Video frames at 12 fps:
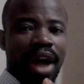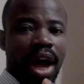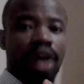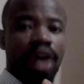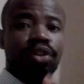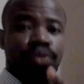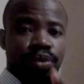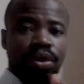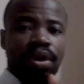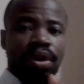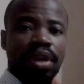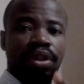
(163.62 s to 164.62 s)
How do
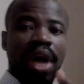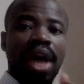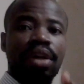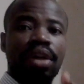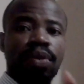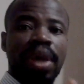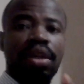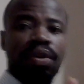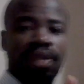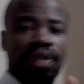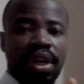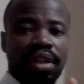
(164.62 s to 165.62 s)
I
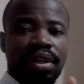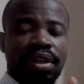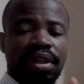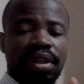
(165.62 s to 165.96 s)
know that?